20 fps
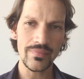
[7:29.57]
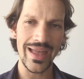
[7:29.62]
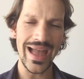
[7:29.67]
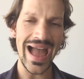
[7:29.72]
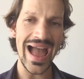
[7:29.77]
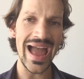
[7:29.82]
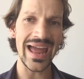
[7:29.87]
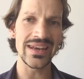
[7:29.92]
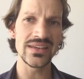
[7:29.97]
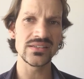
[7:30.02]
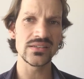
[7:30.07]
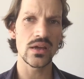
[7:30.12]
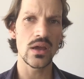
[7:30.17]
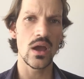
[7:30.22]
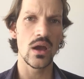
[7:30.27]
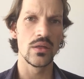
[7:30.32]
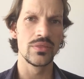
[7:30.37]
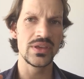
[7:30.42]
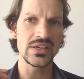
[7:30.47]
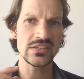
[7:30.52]
And
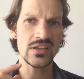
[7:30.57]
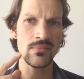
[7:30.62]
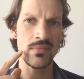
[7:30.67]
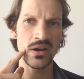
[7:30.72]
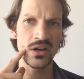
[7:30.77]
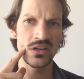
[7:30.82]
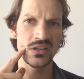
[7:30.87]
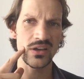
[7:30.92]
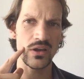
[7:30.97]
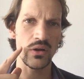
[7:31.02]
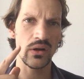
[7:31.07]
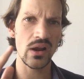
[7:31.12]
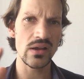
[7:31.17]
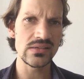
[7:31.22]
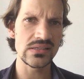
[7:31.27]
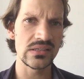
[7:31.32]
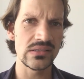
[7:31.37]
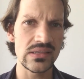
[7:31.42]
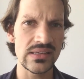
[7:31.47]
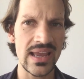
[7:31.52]
this time I'm going to go
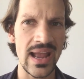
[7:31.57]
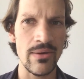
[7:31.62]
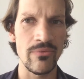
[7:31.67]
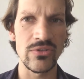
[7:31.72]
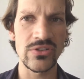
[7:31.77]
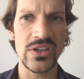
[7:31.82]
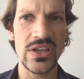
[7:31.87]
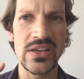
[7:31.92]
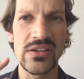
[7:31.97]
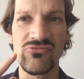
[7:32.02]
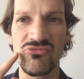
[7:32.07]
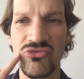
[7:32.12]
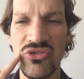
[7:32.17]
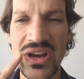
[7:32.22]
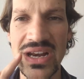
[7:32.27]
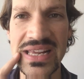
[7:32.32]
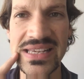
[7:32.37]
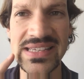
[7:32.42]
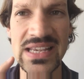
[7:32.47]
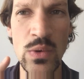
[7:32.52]
closer to the camera so you can
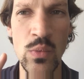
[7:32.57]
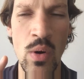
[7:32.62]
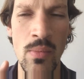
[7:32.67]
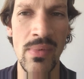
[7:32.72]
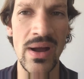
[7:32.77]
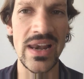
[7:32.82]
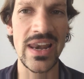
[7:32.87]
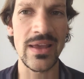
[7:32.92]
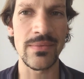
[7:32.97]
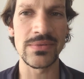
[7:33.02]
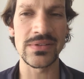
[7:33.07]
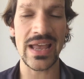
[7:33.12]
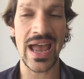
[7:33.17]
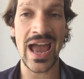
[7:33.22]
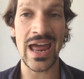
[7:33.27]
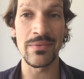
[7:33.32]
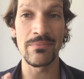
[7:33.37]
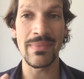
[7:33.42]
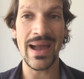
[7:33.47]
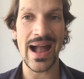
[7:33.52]
really see what my lips
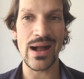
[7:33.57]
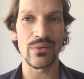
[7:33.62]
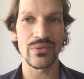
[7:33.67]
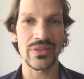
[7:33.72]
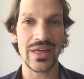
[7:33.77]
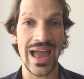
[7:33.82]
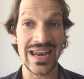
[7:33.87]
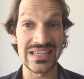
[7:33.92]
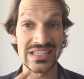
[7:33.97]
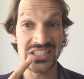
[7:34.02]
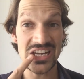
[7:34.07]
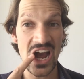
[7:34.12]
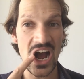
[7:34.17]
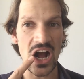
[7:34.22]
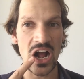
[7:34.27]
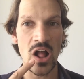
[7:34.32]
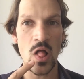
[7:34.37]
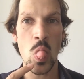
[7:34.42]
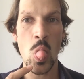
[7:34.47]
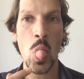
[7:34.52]
and mouth and
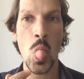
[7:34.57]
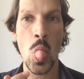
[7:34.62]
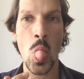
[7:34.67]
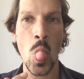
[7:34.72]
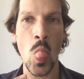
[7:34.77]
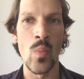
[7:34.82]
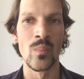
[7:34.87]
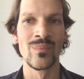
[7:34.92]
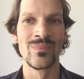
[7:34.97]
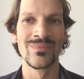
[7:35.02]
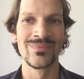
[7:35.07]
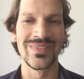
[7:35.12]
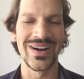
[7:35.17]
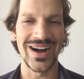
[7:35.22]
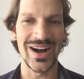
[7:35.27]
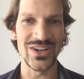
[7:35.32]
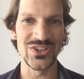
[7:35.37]
tongue are